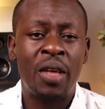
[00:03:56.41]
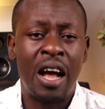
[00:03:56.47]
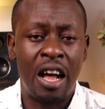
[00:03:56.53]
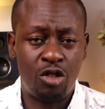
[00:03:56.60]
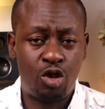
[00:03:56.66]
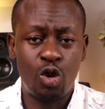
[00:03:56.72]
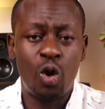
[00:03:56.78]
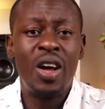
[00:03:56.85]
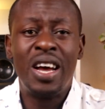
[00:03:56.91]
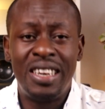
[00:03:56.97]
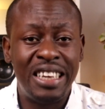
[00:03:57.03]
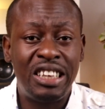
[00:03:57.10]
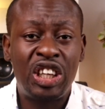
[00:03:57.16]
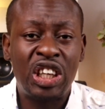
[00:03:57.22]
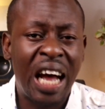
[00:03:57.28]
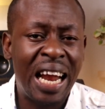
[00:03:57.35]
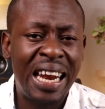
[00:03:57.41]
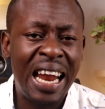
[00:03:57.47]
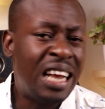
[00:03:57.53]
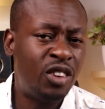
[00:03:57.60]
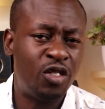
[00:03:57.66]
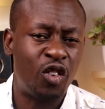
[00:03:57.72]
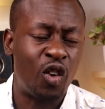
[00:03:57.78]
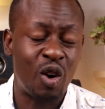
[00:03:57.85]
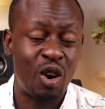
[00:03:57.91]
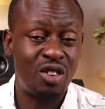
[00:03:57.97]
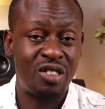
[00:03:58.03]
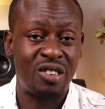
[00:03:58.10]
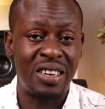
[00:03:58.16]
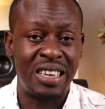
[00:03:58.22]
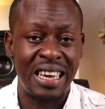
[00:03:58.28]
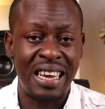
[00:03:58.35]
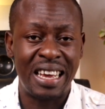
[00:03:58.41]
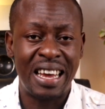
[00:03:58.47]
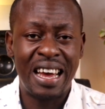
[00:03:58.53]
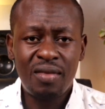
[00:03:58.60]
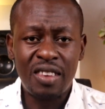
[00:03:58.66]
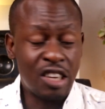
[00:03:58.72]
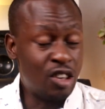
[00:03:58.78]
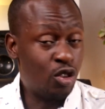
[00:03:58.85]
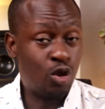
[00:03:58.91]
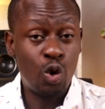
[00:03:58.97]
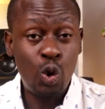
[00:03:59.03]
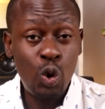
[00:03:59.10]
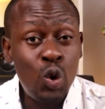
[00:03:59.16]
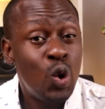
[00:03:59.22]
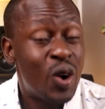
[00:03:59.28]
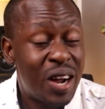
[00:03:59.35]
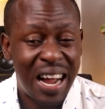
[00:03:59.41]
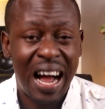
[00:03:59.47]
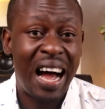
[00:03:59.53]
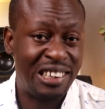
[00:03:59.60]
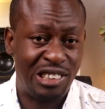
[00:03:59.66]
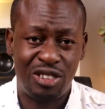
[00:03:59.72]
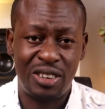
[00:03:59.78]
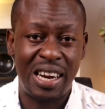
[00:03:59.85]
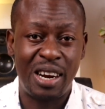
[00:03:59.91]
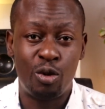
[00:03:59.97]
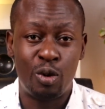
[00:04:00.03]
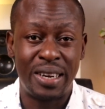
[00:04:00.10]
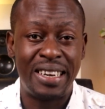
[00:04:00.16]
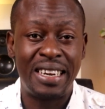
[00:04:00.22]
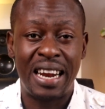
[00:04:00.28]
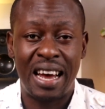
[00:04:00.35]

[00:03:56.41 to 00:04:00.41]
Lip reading: And so the challenge for us today is to look actually within